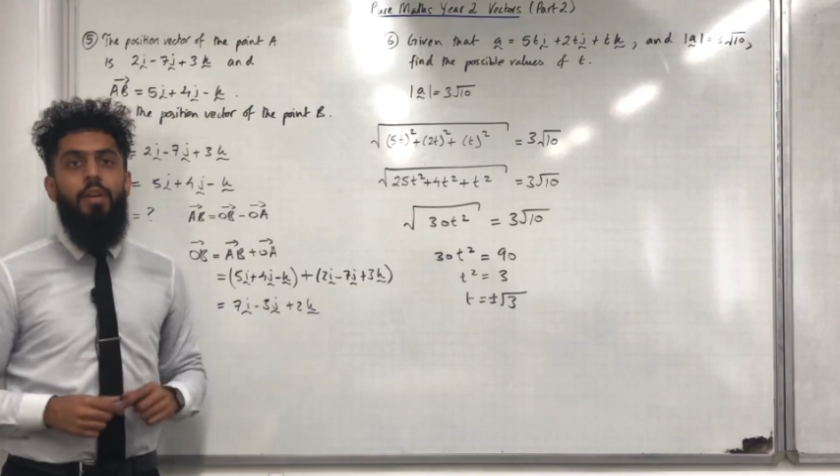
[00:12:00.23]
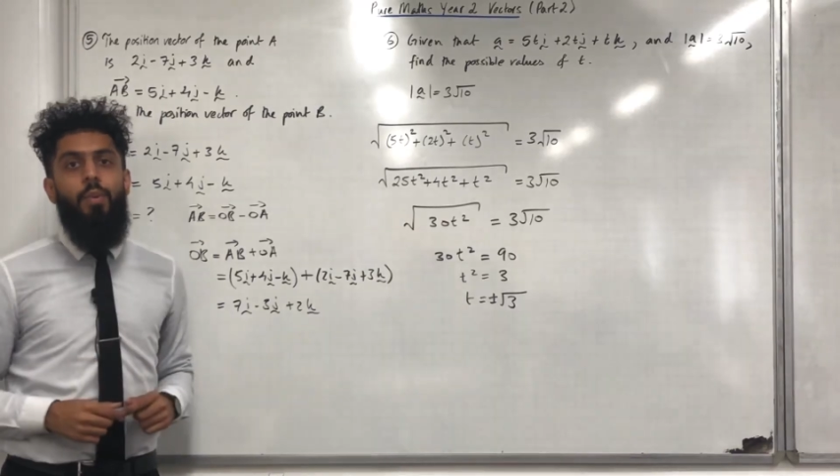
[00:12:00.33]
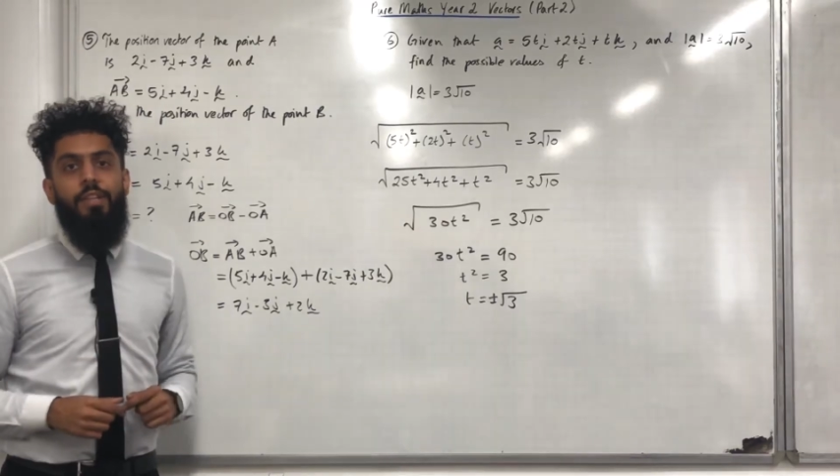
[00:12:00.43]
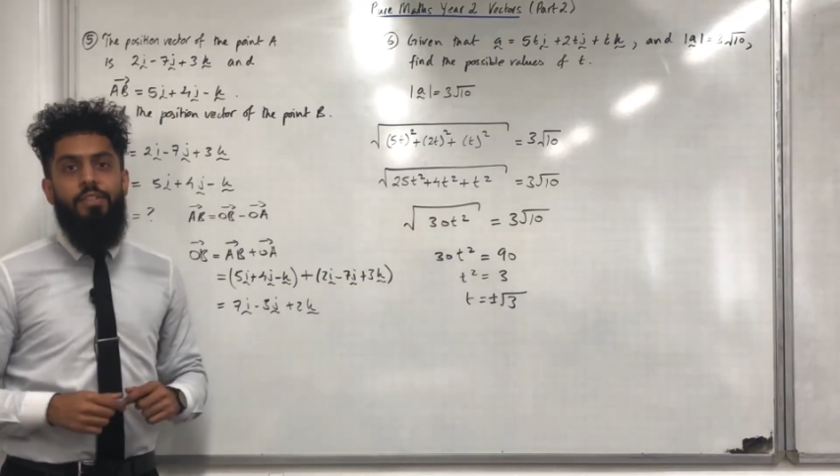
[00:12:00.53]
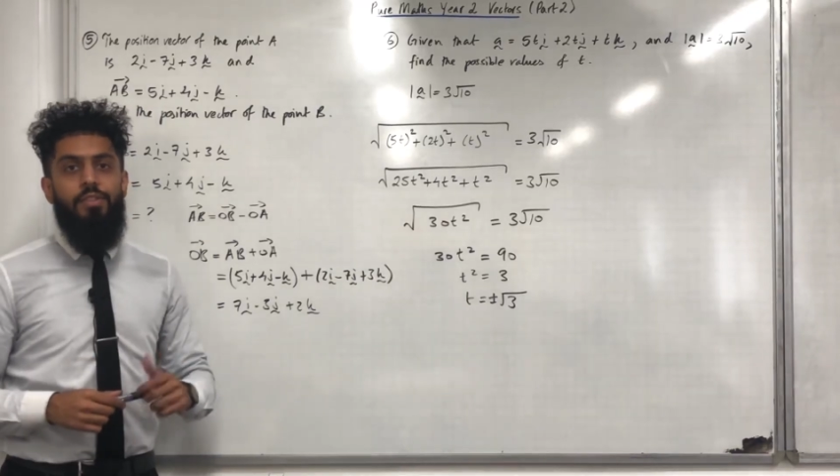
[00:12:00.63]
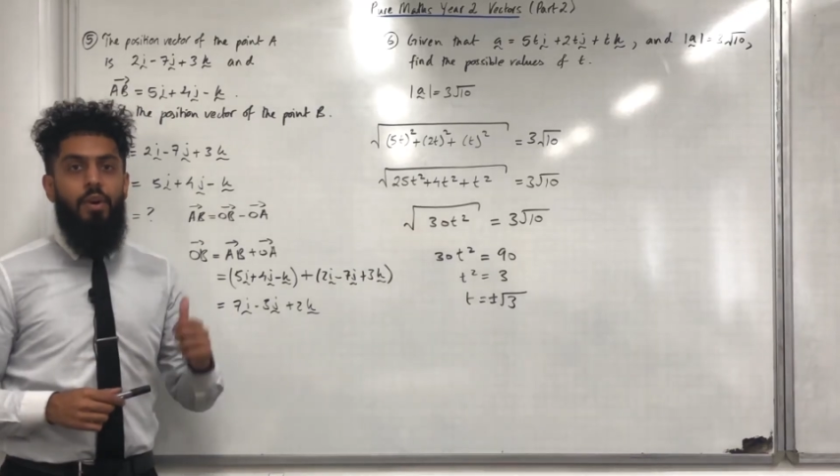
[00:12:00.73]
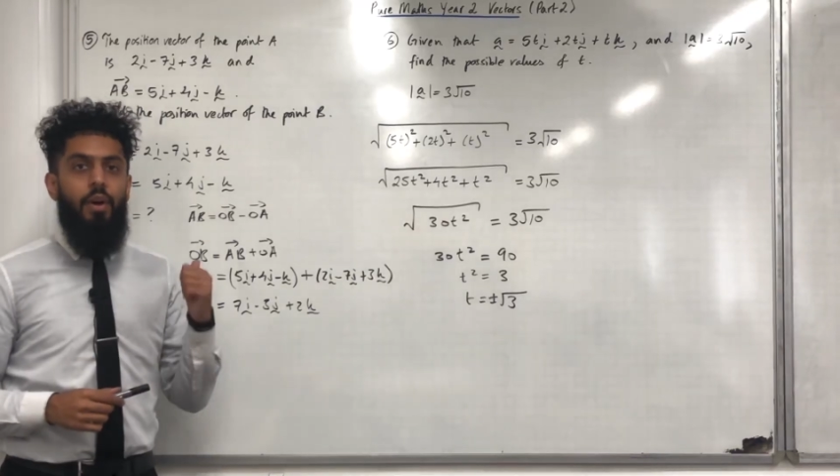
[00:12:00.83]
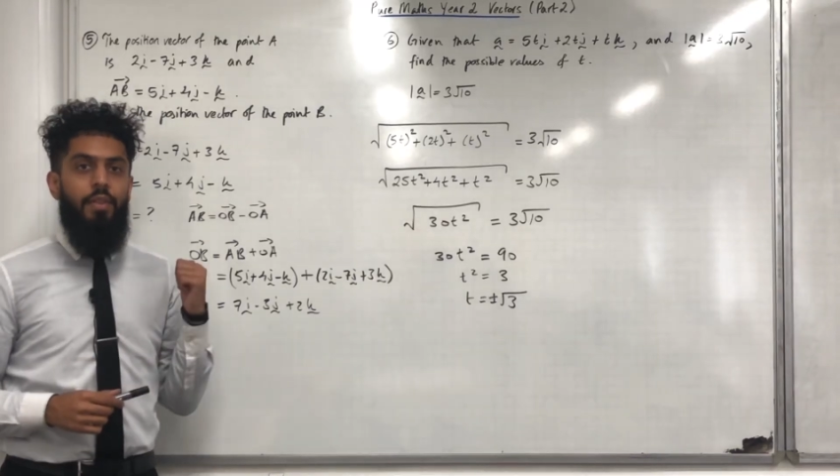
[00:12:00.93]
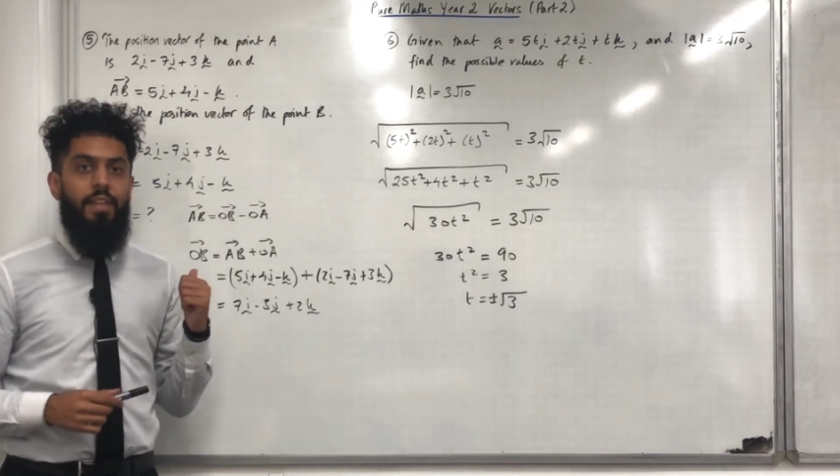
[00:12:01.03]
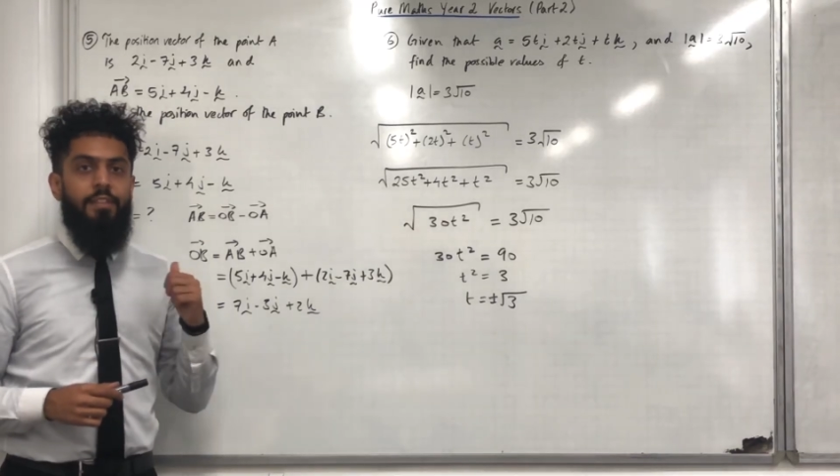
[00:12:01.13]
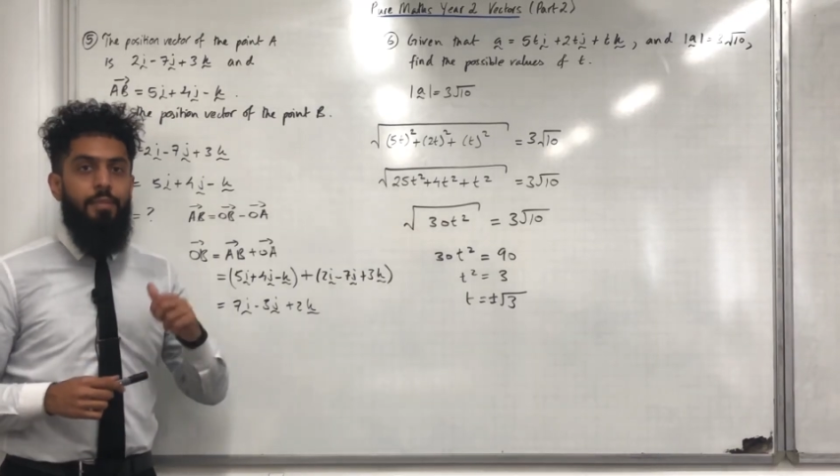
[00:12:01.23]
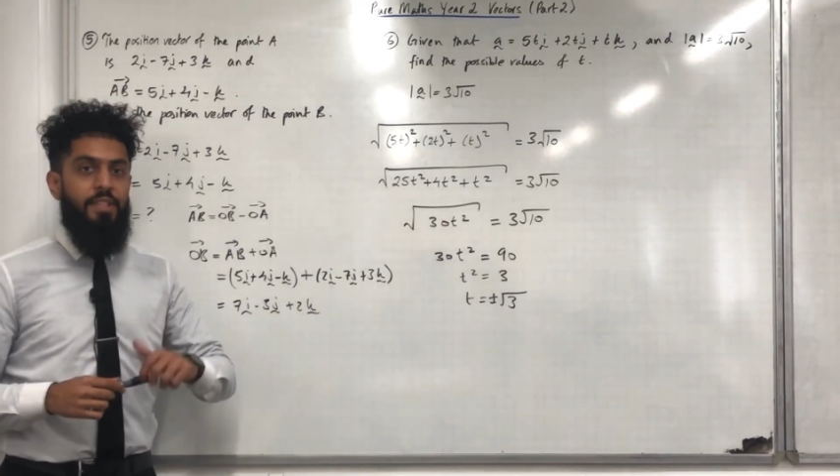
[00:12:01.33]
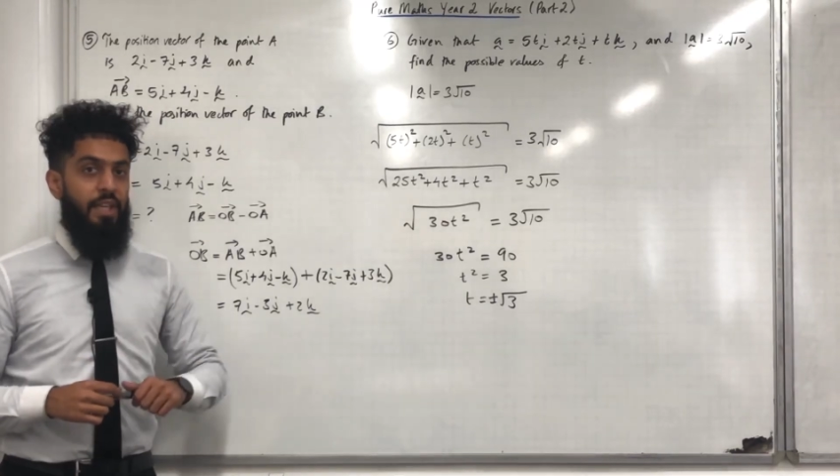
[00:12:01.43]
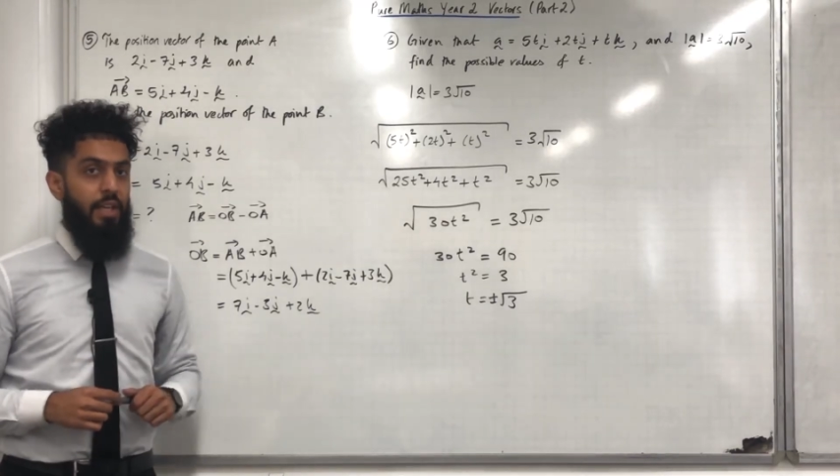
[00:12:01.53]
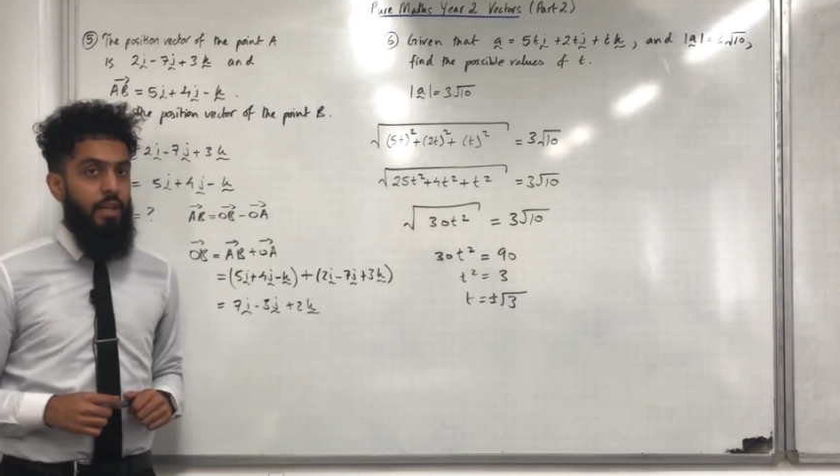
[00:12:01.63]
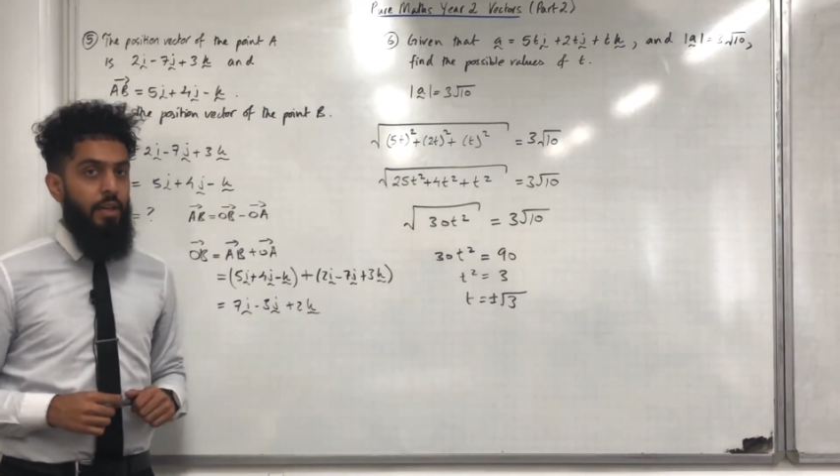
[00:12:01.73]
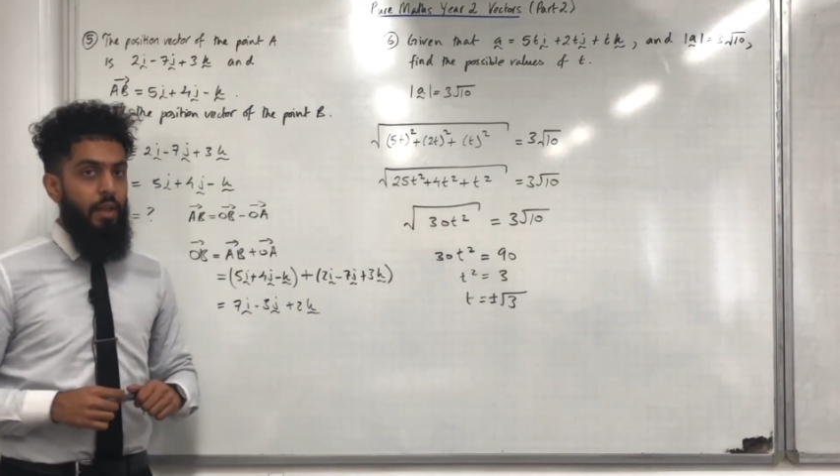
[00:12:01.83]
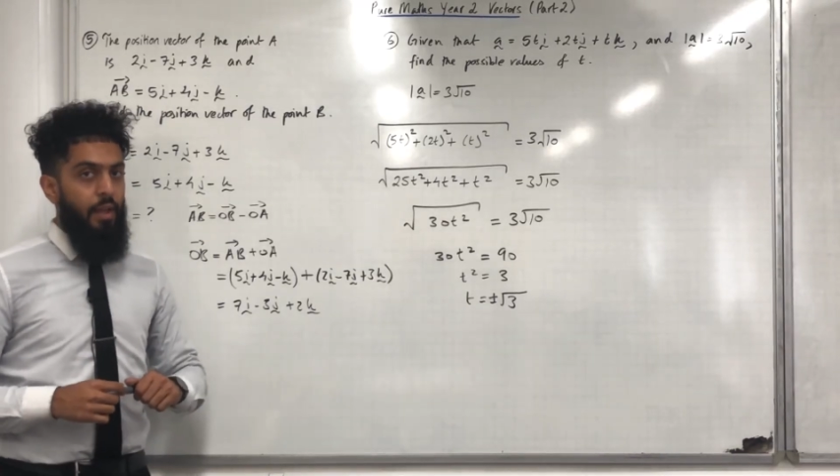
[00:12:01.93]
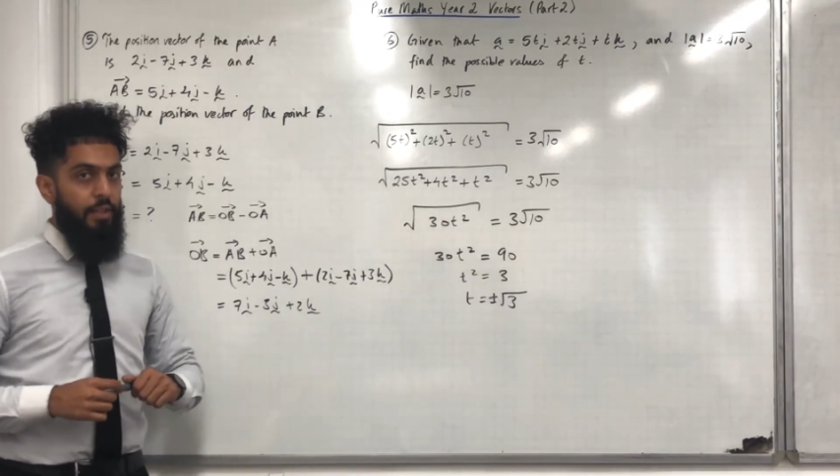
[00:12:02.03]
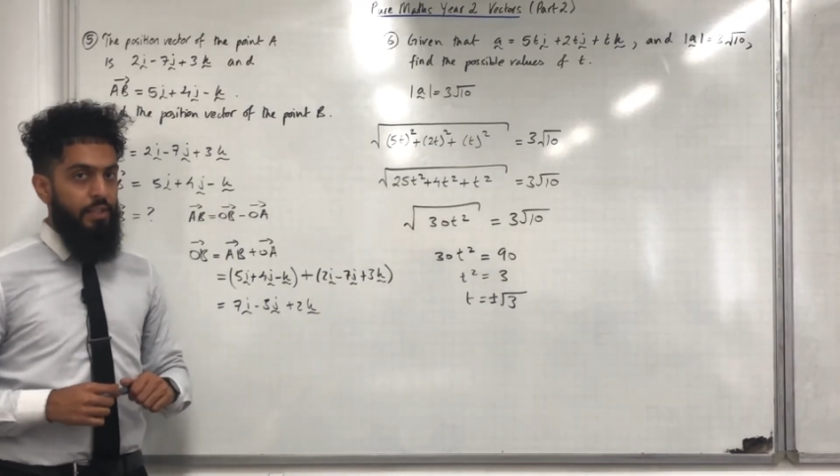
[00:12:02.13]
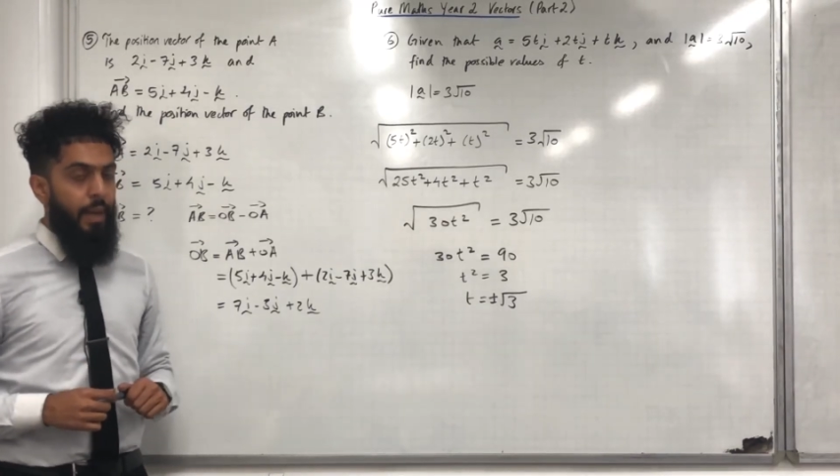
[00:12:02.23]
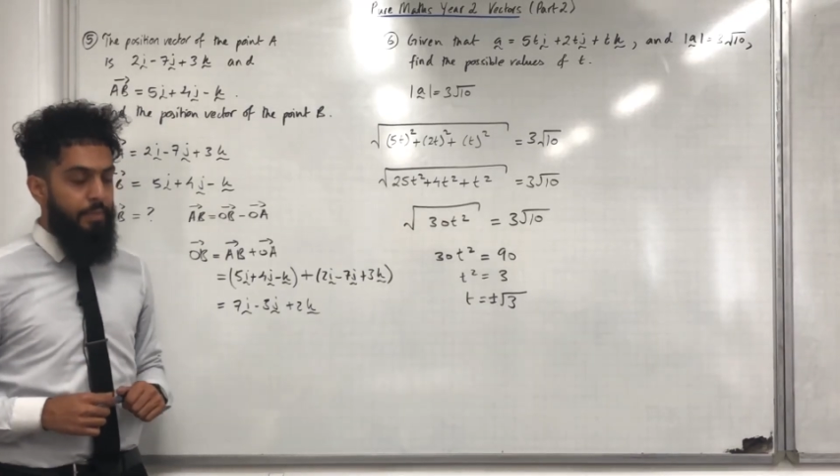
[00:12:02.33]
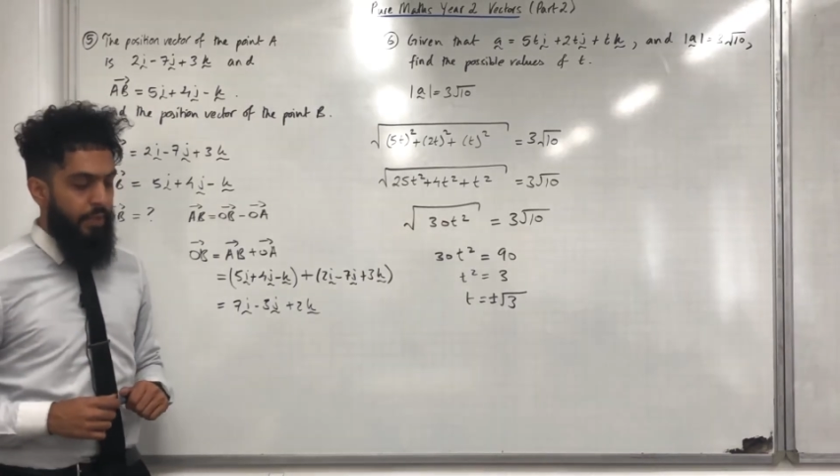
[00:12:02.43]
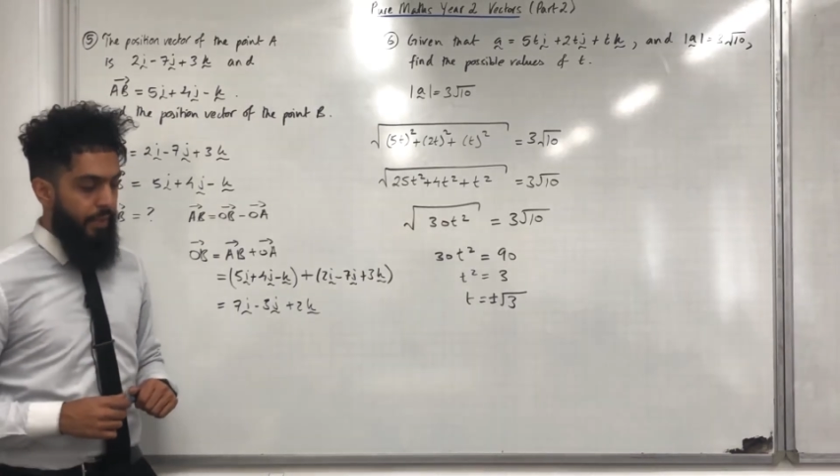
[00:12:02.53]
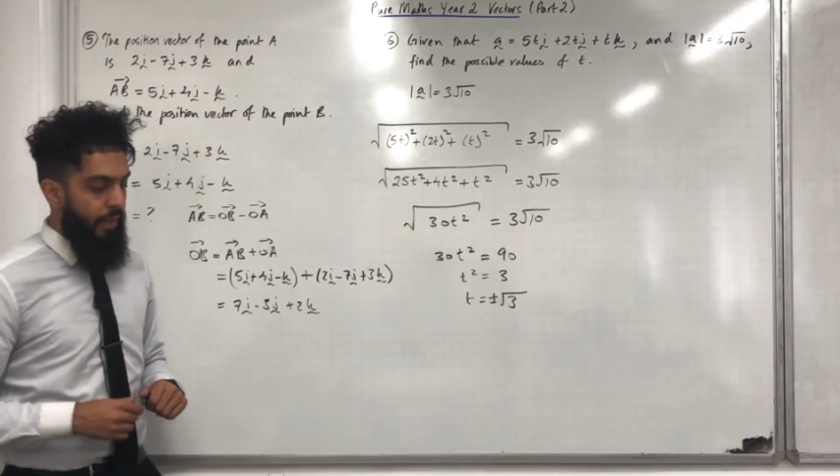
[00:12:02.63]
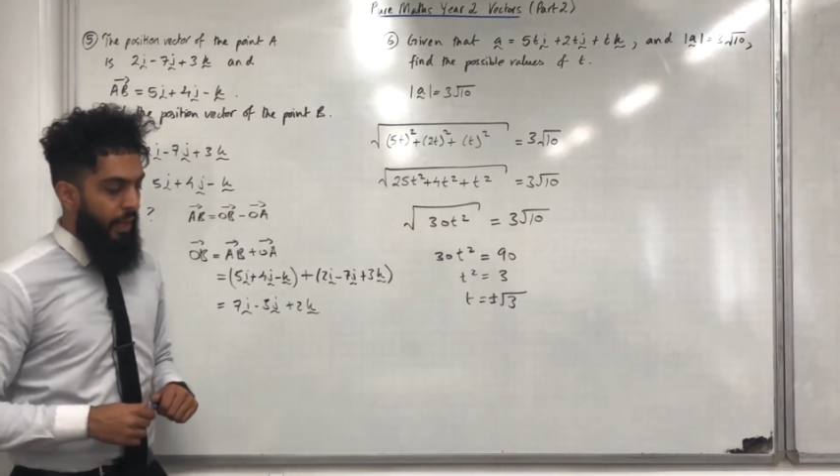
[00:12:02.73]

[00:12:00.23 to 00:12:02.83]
questions on this particular chapter.